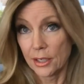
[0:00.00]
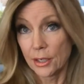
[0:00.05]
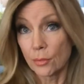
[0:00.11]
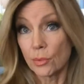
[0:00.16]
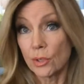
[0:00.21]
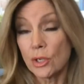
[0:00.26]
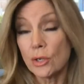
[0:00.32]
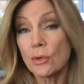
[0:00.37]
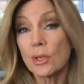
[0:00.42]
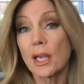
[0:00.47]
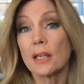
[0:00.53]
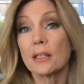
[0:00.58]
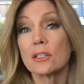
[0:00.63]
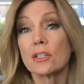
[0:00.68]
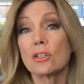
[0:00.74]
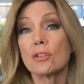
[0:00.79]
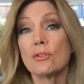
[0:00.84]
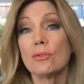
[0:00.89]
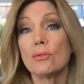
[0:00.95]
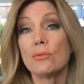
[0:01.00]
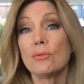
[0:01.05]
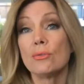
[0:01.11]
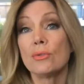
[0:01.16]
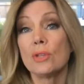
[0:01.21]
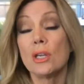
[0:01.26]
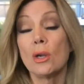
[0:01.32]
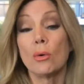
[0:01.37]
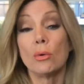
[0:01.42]
When you get
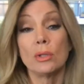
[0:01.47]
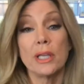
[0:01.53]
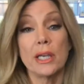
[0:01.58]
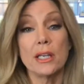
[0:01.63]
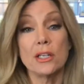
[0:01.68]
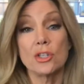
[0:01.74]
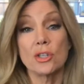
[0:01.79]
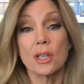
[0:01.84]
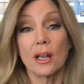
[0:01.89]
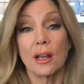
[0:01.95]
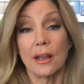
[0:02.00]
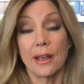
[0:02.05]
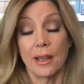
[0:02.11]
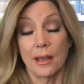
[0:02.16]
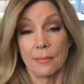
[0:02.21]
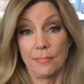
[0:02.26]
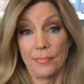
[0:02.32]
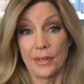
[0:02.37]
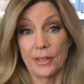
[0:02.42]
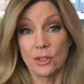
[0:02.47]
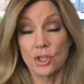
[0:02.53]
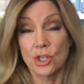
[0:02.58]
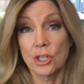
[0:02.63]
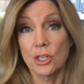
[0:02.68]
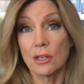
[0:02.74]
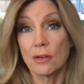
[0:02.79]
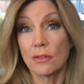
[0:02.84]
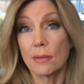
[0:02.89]
to the old age that I am, now you
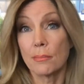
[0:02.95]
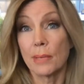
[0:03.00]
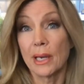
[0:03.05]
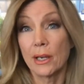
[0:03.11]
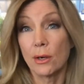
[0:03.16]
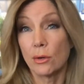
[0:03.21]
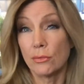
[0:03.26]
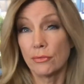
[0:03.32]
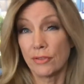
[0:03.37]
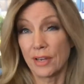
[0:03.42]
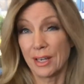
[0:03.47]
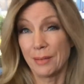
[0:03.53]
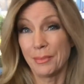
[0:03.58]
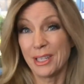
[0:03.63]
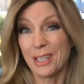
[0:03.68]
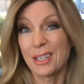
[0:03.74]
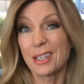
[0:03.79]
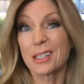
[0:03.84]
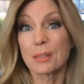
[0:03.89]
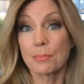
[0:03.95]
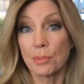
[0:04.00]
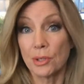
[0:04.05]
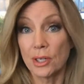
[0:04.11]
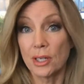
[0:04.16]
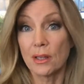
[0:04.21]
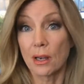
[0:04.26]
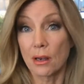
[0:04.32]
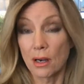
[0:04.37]
should know that my whole family gets
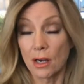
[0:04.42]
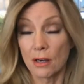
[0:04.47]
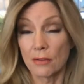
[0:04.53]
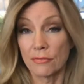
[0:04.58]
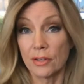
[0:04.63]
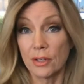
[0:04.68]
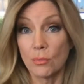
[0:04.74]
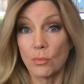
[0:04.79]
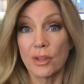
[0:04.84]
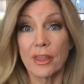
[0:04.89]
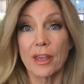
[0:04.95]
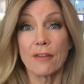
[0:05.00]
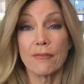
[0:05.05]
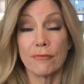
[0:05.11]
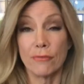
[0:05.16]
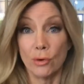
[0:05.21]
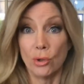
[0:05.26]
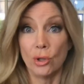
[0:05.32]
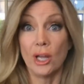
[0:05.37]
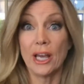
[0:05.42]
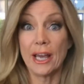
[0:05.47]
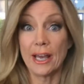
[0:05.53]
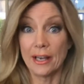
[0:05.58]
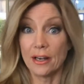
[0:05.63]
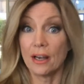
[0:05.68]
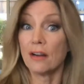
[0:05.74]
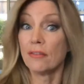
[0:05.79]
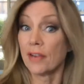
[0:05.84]
put in the coffin with a full
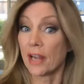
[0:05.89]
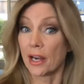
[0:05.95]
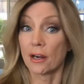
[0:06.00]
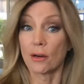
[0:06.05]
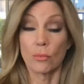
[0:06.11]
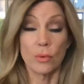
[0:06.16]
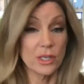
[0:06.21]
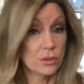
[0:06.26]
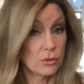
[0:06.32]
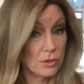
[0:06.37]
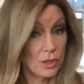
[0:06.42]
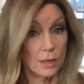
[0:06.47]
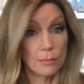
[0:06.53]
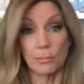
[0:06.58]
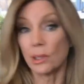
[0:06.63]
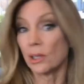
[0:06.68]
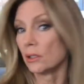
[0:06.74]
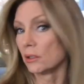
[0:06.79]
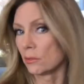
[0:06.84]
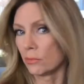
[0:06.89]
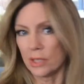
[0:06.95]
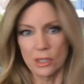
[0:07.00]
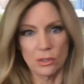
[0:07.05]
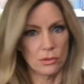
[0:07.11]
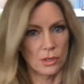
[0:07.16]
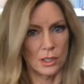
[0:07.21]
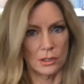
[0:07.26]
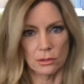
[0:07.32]
head of hair. We do not bald. We
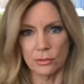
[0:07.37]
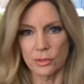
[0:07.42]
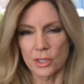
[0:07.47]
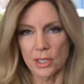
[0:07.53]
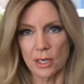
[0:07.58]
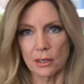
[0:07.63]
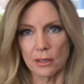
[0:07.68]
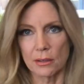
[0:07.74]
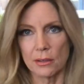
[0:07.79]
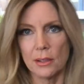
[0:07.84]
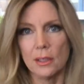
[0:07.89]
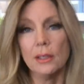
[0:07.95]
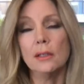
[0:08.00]
do not lose hair.